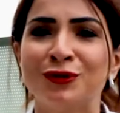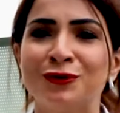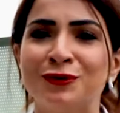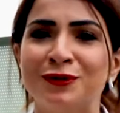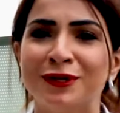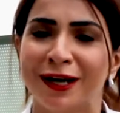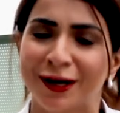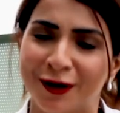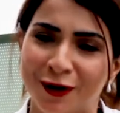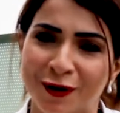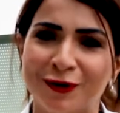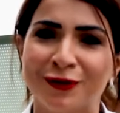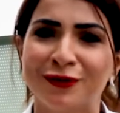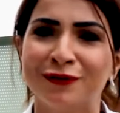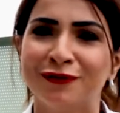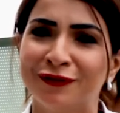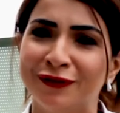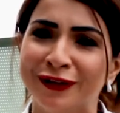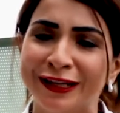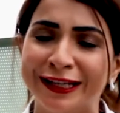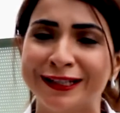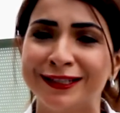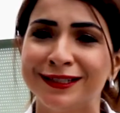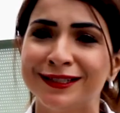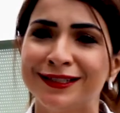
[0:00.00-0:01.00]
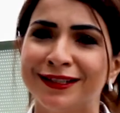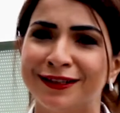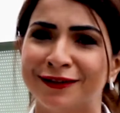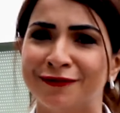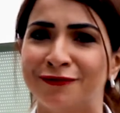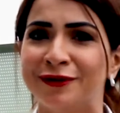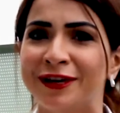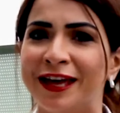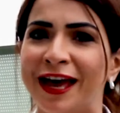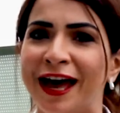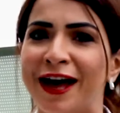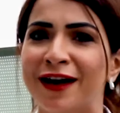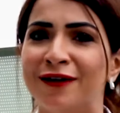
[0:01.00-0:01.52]
to TUC on the Field.
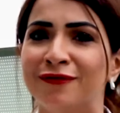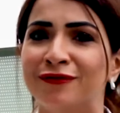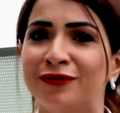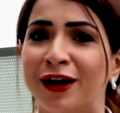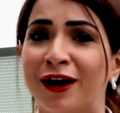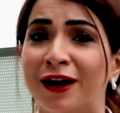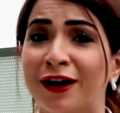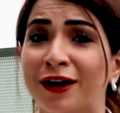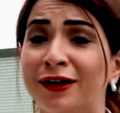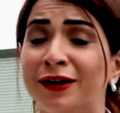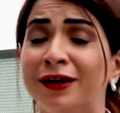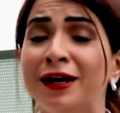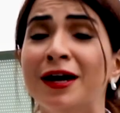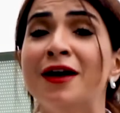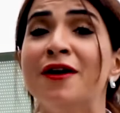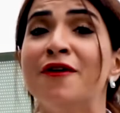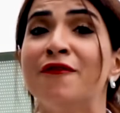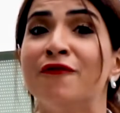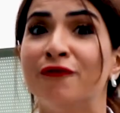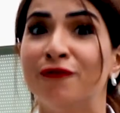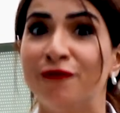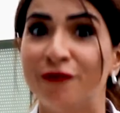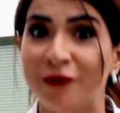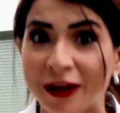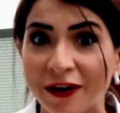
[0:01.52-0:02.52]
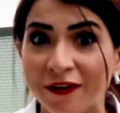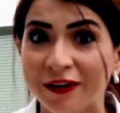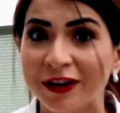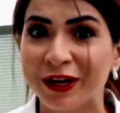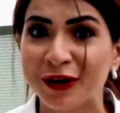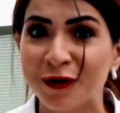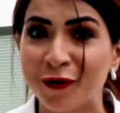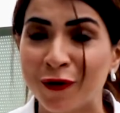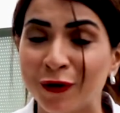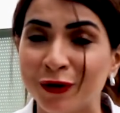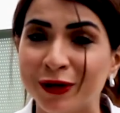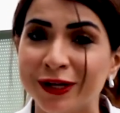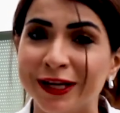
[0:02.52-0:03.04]
We have our very
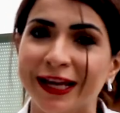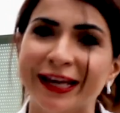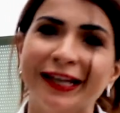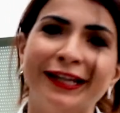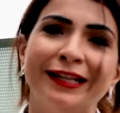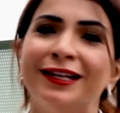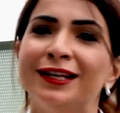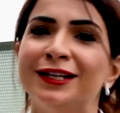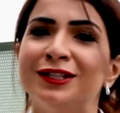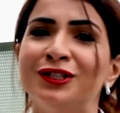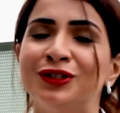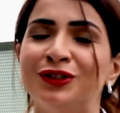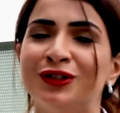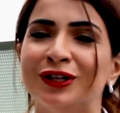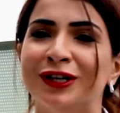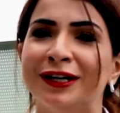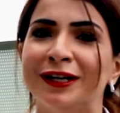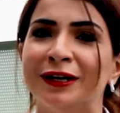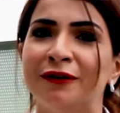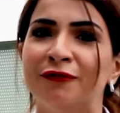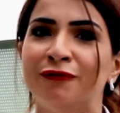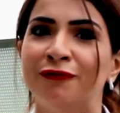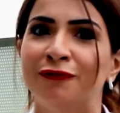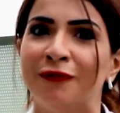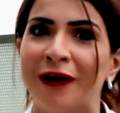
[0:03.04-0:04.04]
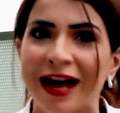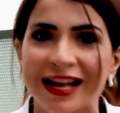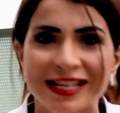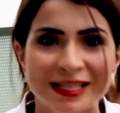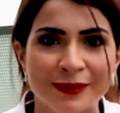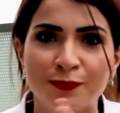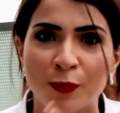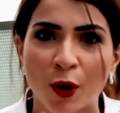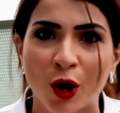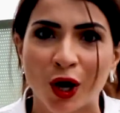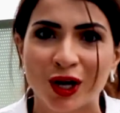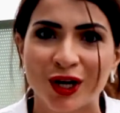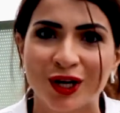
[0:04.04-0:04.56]
own English fast
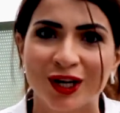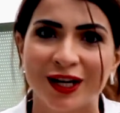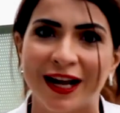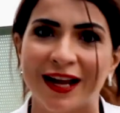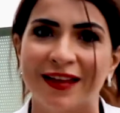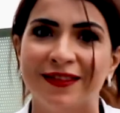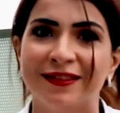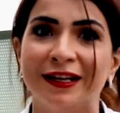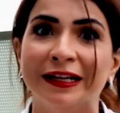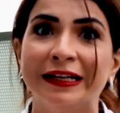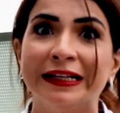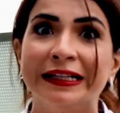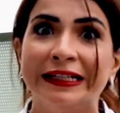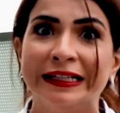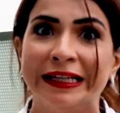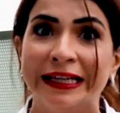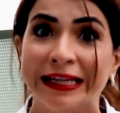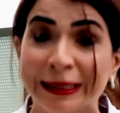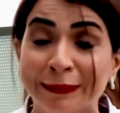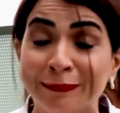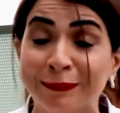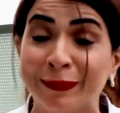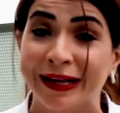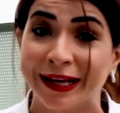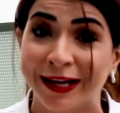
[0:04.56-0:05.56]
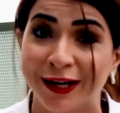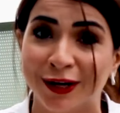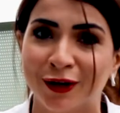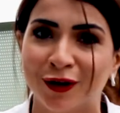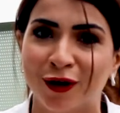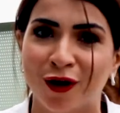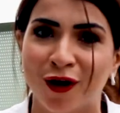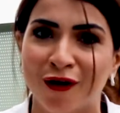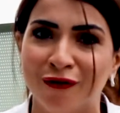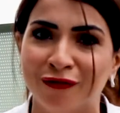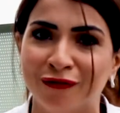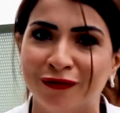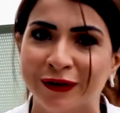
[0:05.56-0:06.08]
bowler and the key player
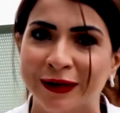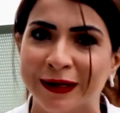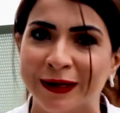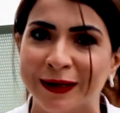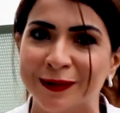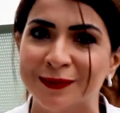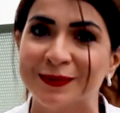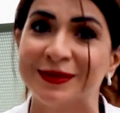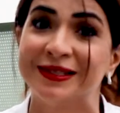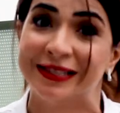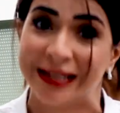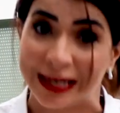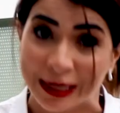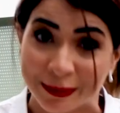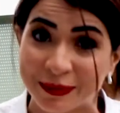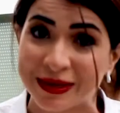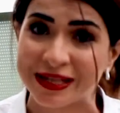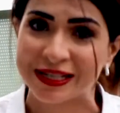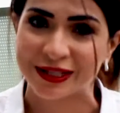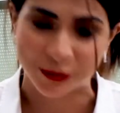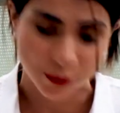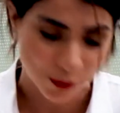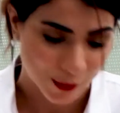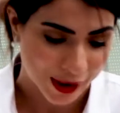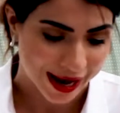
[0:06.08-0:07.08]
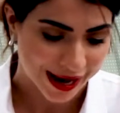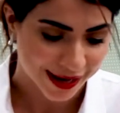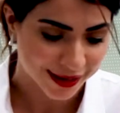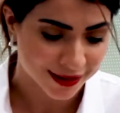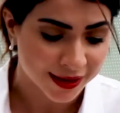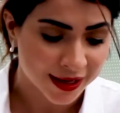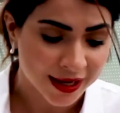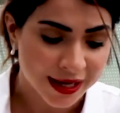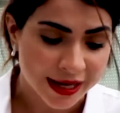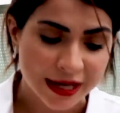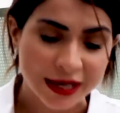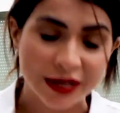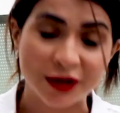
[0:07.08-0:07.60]
of Zalmi squad,
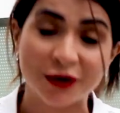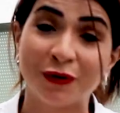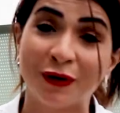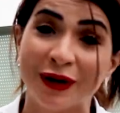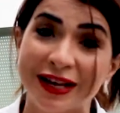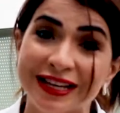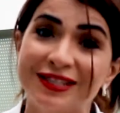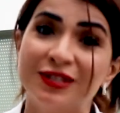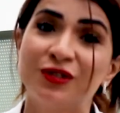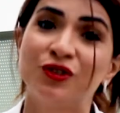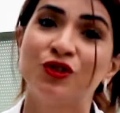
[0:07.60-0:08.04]
Chris